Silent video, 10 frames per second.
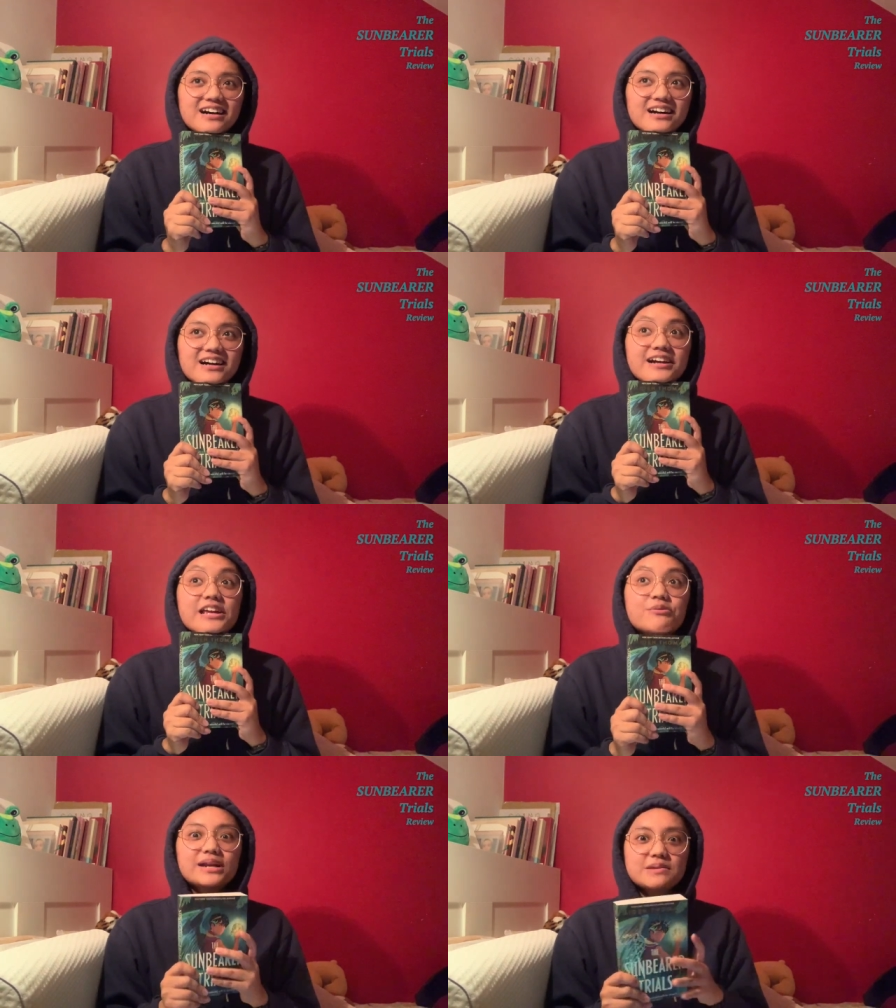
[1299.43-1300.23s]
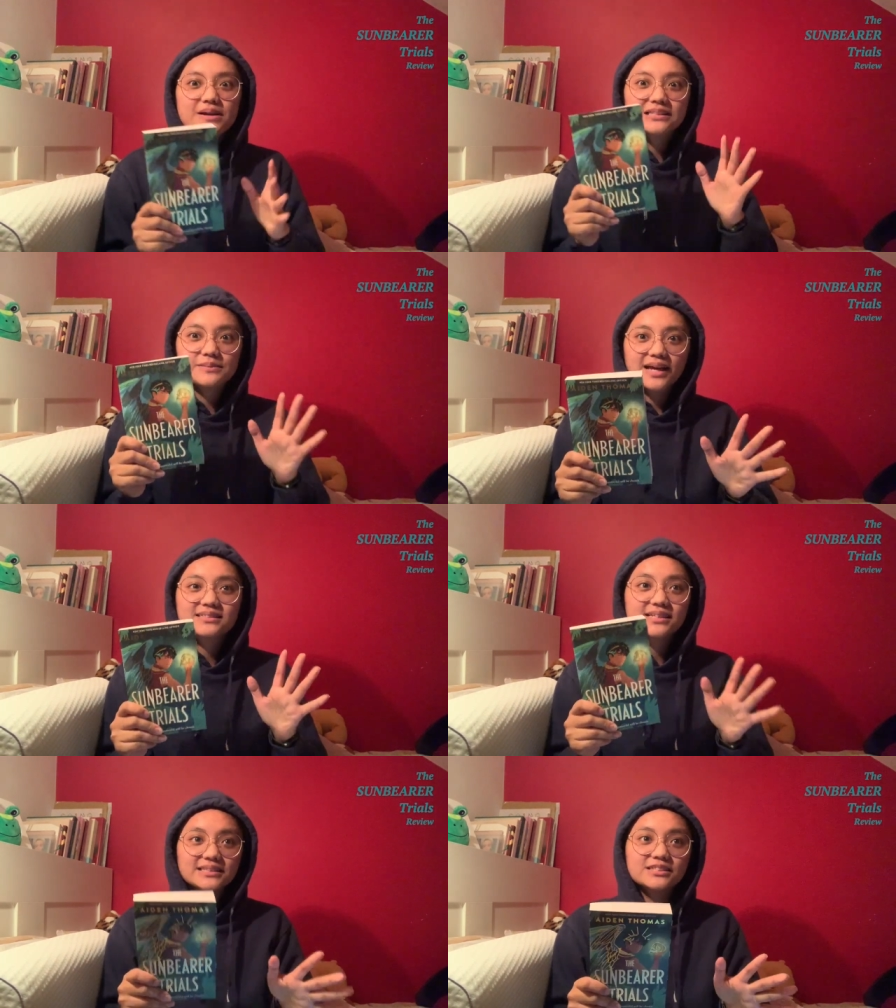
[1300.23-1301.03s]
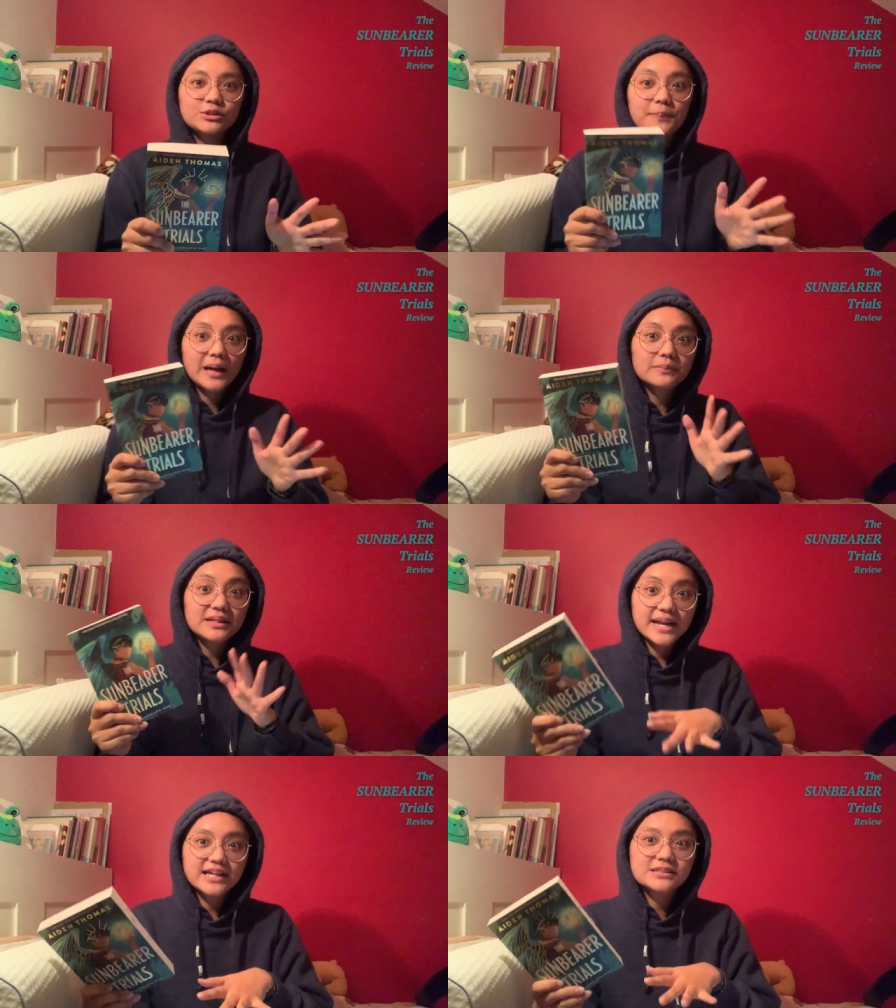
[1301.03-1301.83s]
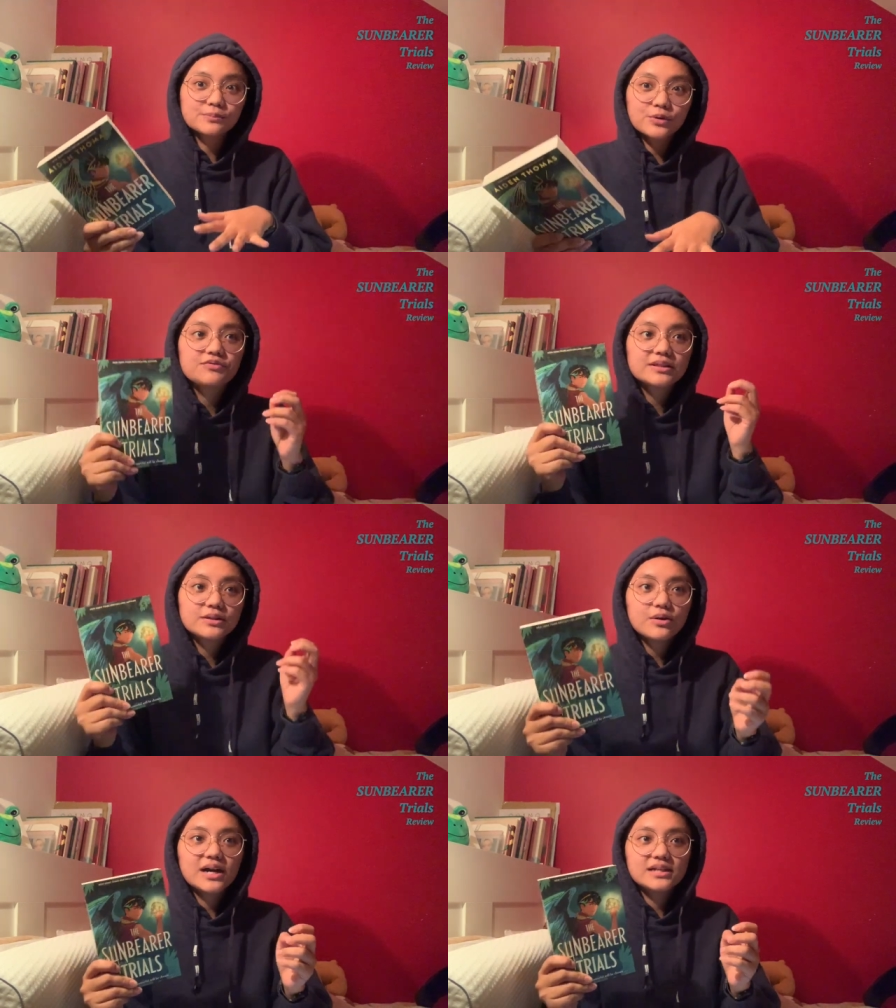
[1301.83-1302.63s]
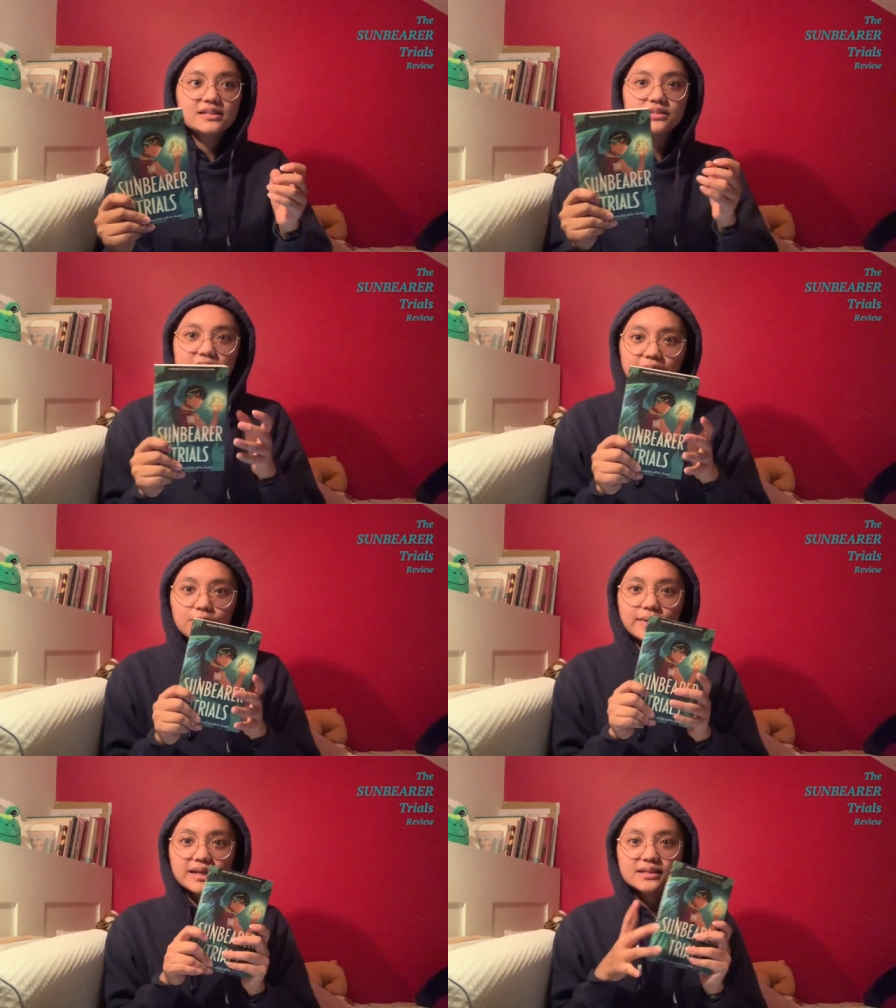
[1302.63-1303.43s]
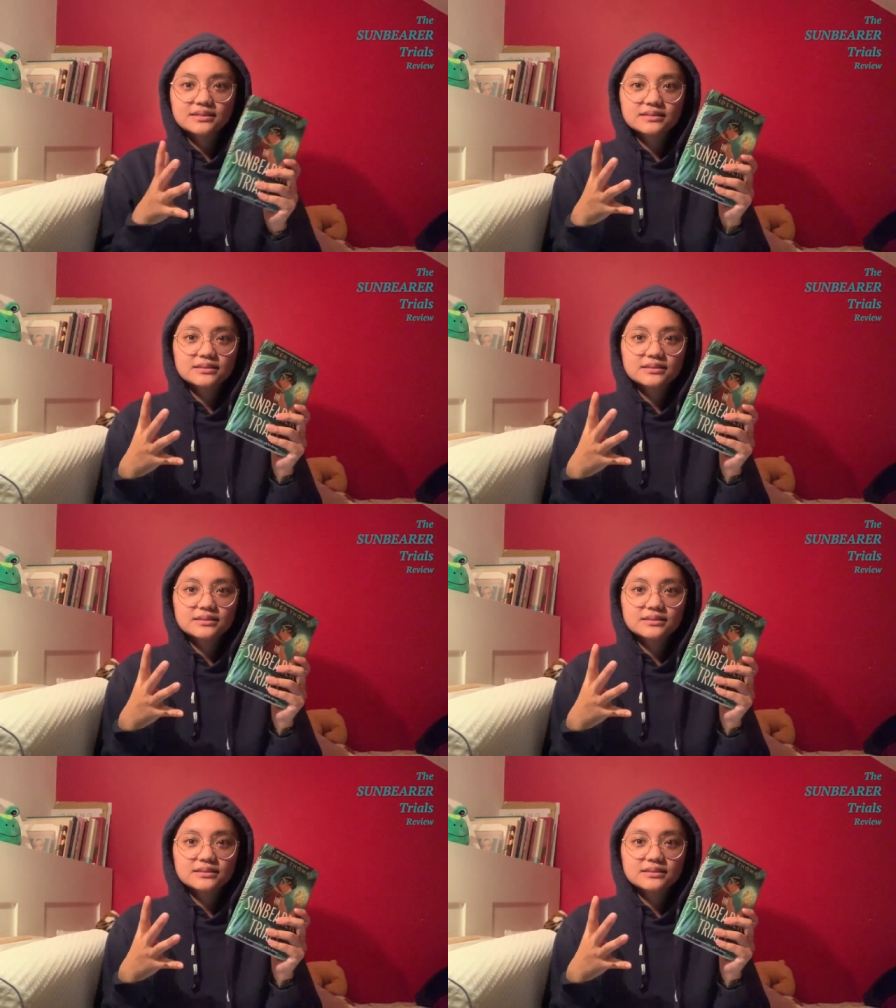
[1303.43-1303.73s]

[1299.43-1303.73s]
uh, it really makes me excited to pick up the next book even though I didn't like rate this